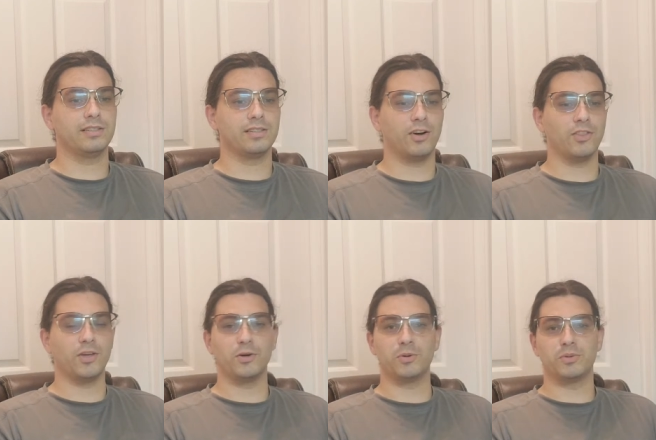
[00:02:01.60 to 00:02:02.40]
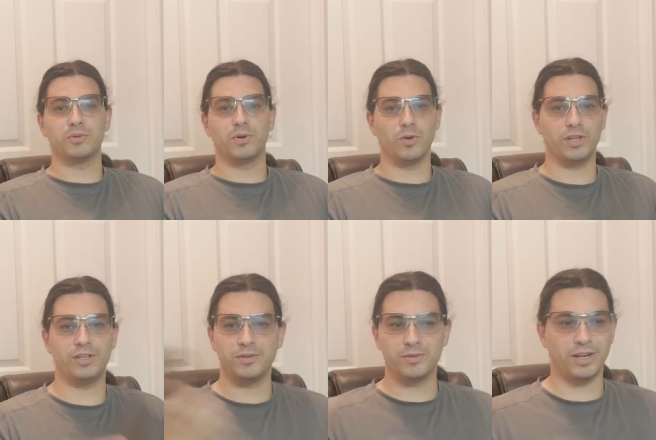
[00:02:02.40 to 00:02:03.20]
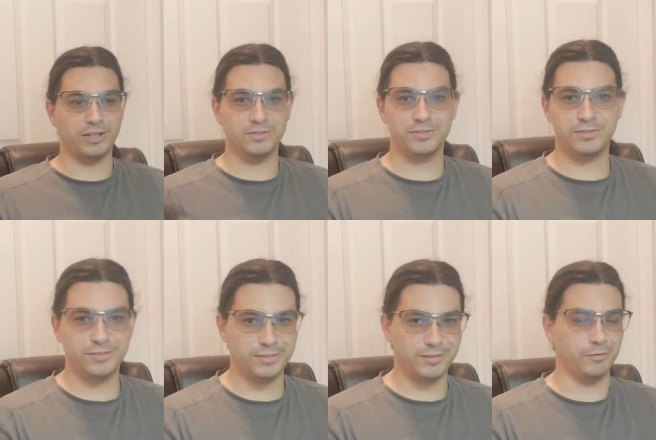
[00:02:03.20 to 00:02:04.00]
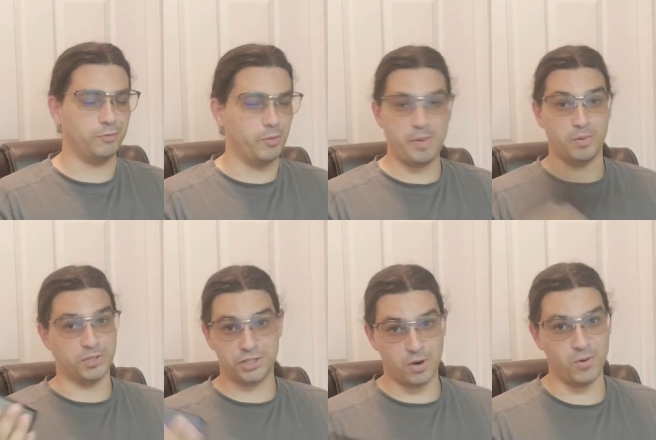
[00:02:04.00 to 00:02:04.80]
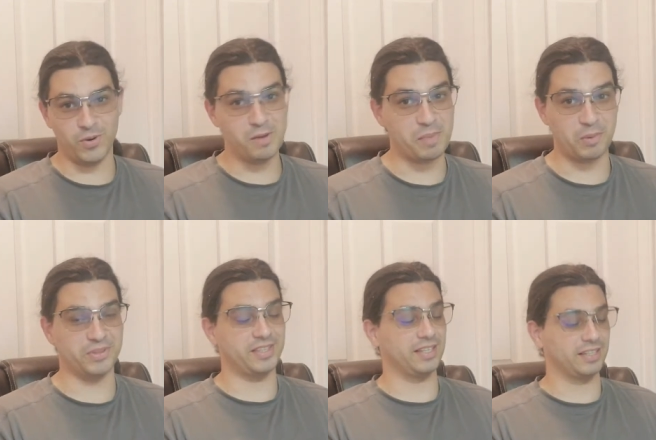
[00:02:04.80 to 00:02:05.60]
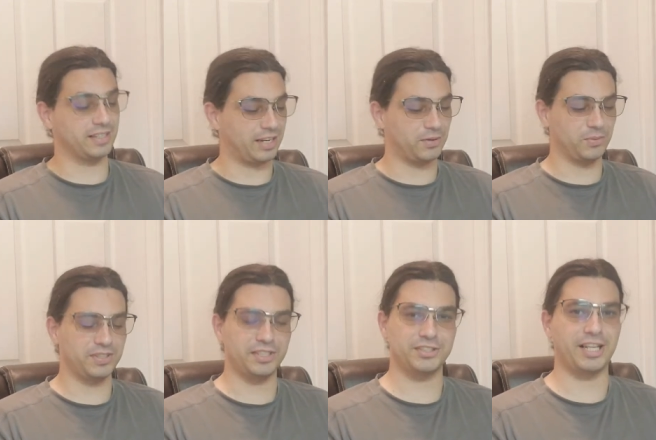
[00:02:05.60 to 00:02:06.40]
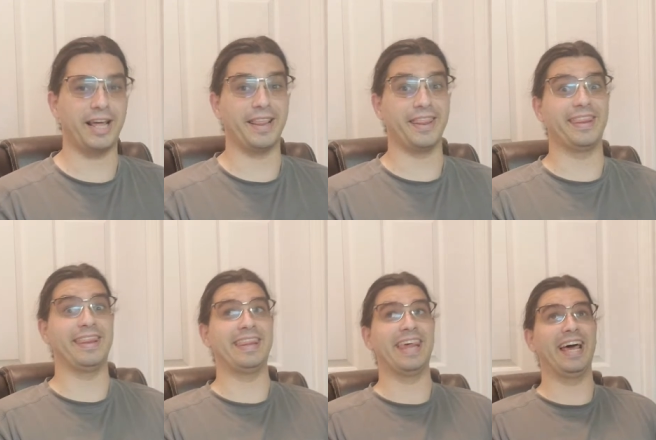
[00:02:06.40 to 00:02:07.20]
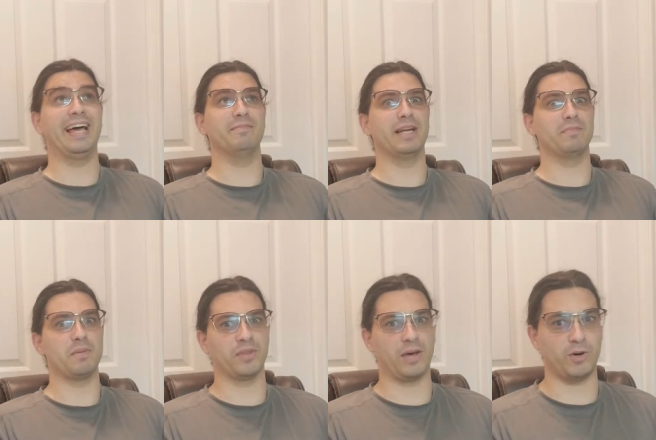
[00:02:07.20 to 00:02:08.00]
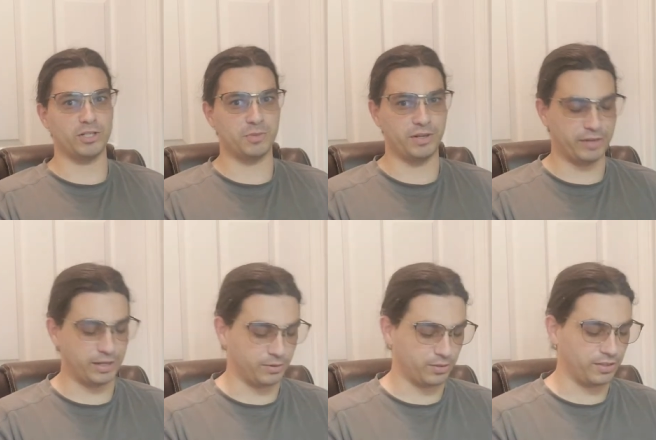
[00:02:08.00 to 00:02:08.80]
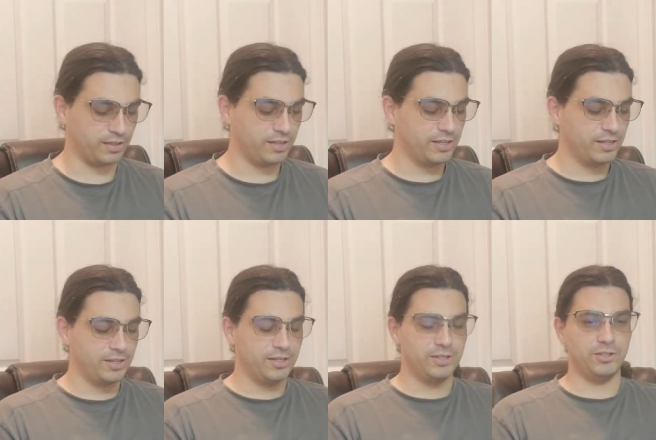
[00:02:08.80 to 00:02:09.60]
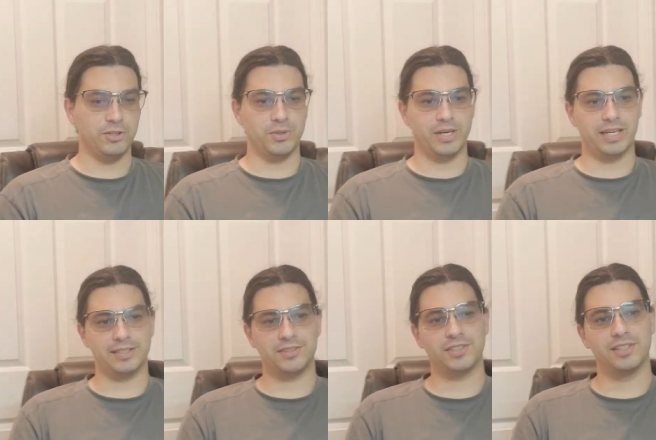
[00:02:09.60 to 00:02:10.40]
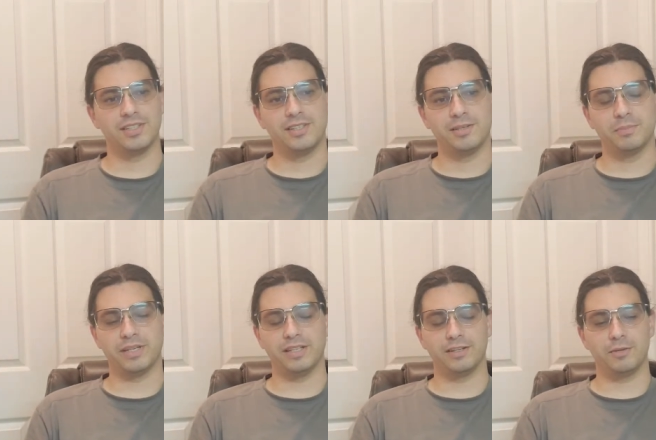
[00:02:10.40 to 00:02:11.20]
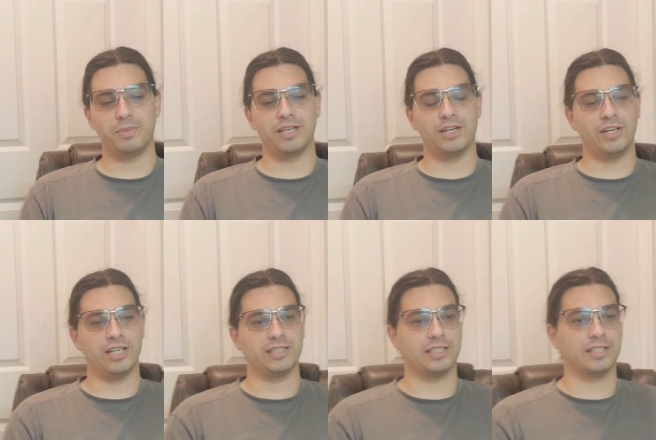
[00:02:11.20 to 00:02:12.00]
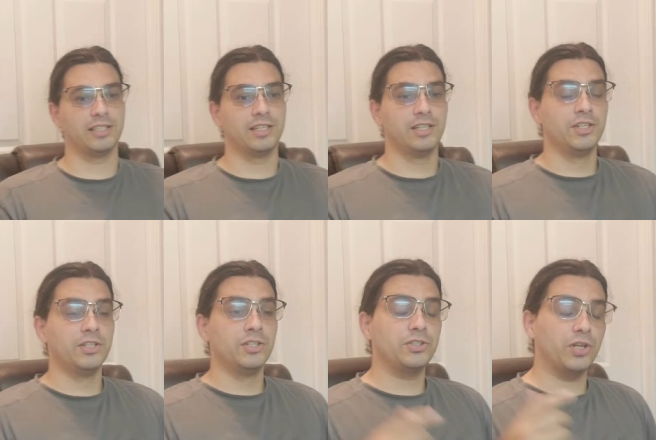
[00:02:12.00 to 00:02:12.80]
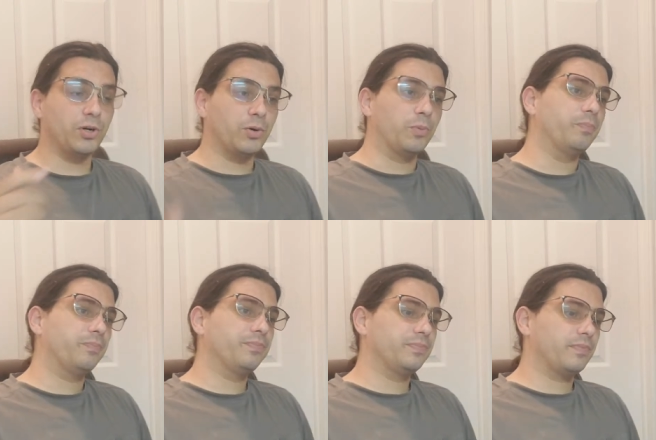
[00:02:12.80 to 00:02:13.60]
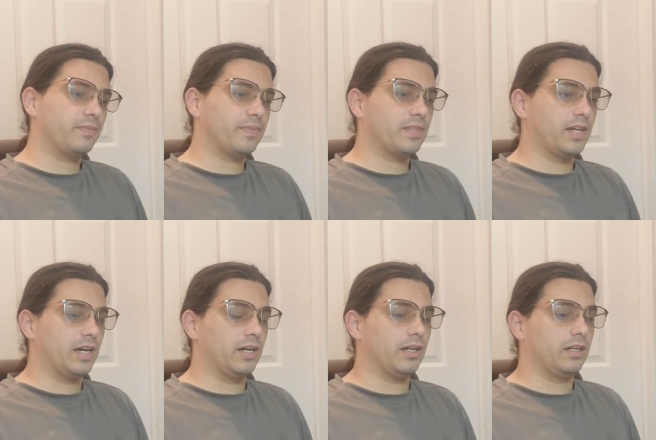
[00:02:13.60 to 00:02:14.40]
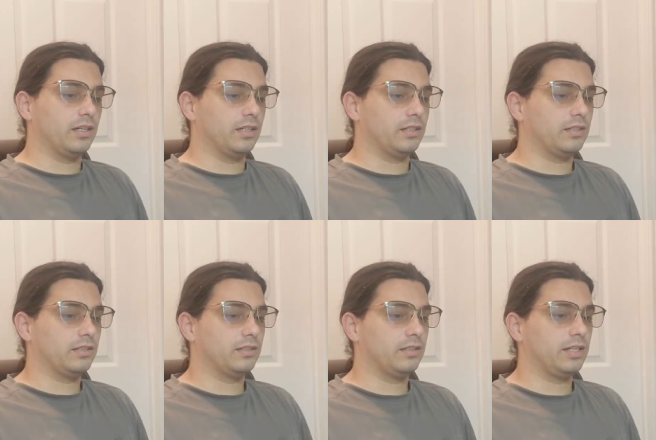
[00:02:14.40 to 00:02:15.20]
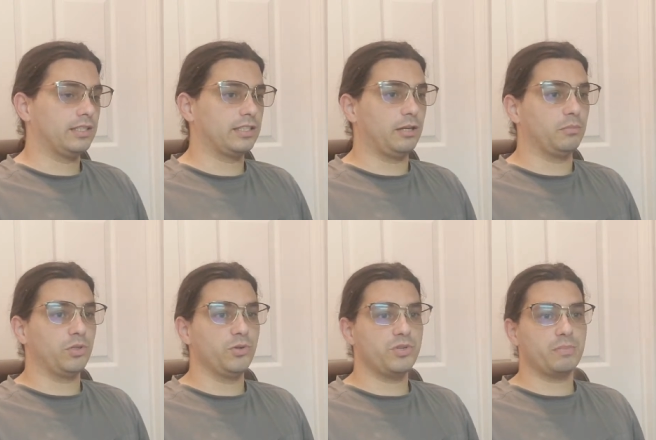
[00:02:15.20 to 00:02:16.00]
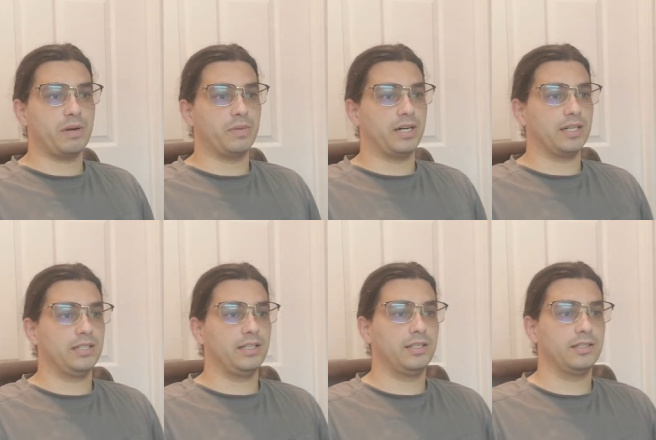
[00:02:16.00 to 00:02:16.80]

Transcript: Although only like a few people would show up, I would think. I don't think there's that many people that watch me around U.S., but it could be interesting. So, uh, as I'm losing my mind,